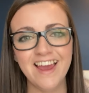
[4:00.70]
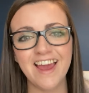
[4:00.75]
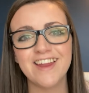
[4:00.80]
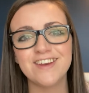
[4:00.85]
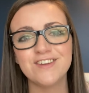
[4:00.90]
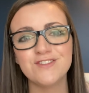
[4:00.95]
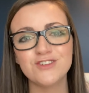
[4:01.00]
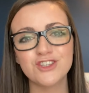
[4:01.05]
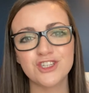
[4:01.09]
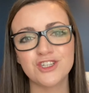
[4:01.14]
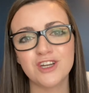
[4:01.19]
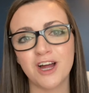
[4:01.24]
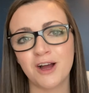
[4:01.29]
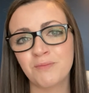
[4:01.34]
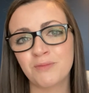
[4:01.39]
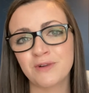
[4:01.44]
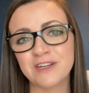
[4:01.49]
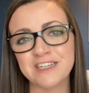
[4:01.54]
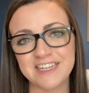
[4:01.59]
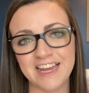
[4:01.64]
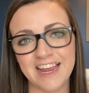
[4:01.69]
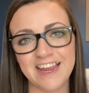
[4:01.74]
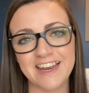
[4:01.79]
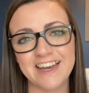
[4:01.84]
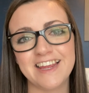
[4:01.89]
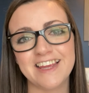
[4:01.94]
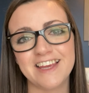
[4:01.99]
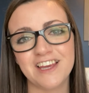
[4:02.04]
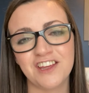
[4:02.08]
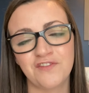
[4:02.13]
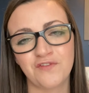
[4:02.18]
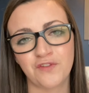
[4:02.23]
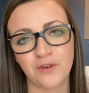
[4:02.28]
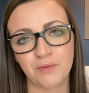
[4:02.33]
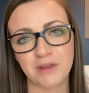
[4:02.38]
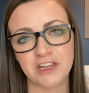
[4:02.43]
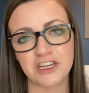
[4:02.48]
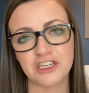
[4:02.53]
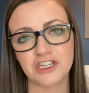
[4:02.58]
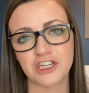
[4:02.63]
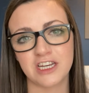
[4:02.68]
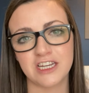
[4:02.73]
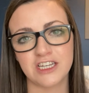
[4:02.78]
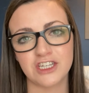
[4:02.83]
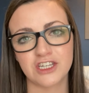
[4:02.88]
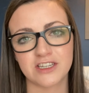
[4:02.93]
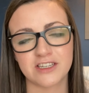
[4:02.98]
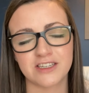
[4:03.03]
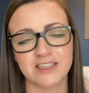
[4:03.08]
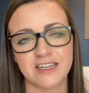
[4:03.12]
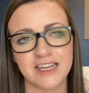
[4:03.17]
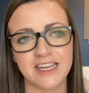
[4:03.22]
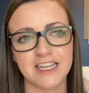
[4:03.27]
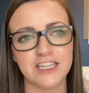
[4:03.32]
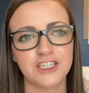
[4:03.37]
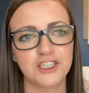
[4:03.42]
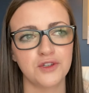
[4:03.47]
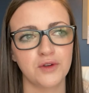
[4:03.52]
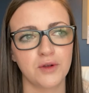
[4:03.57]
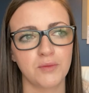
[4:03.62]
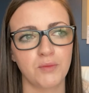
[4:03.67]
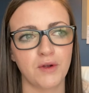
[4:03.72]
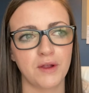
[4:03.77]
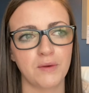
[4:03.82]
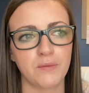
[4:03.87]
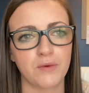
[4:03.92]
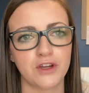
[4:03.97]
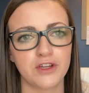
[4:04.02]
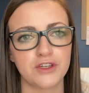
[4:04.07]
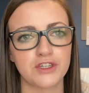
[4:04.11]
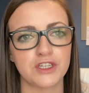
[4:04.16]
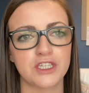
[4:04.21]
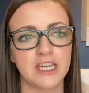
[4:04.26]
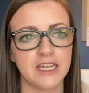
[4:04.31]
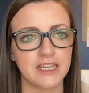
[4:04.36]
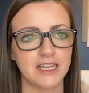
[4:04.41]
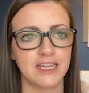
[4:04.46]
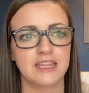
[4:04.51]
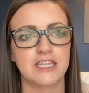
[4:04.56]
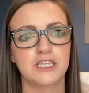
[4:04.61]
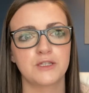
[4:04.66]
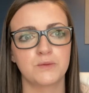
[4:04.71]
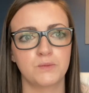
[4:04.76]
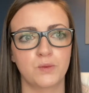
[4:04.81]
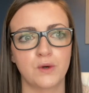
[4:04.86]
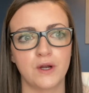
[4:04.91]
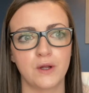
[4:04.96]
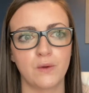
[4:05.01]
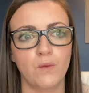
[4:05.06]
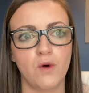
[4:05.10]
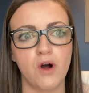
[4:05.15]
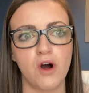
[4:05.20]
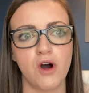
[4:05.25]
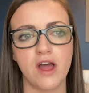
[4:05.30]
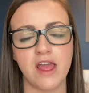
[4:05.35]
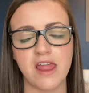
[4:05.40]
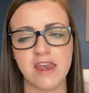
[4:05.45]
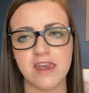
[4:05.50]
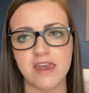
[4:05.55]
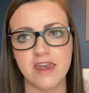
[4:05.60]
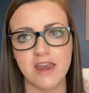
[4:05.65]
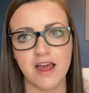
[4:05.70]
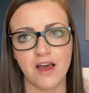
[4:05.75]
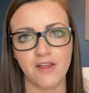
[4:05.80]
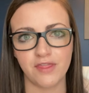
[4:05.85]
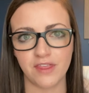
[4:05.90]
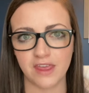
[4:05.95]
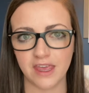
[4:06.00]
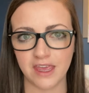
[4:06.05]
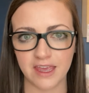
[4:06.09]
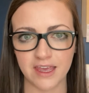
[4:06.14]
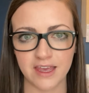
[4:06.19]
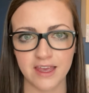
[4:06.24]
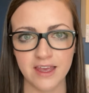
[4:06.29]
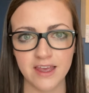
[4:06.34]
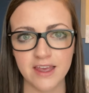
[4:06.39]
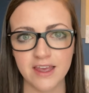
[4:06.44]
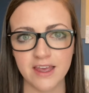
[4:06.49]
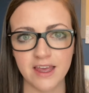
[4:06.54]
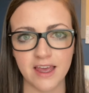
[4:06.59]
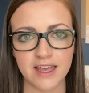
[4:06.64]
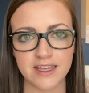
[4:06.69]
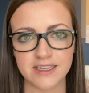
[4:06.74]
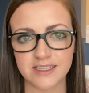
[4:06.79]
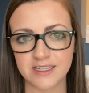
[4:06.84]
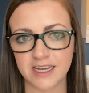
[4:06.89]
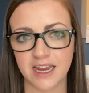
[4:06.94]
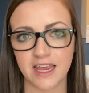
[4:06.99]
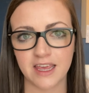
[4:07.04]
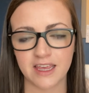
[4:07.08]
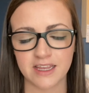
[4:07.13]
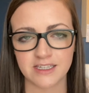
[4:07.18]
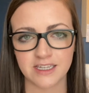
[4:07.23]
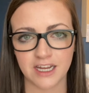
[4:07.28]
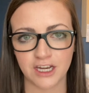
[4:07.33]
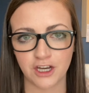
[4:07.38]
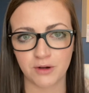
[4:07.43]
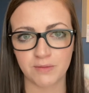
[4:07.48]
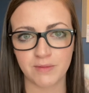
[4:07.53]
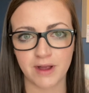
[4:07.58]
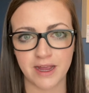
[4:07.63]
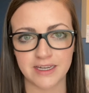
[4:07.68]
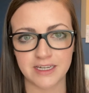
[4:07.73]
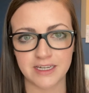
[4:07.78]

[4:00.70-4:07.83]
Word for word: and you stop retaining information it just it gets to a point where you just hit like this brick wall and nothing is staying inside of your mind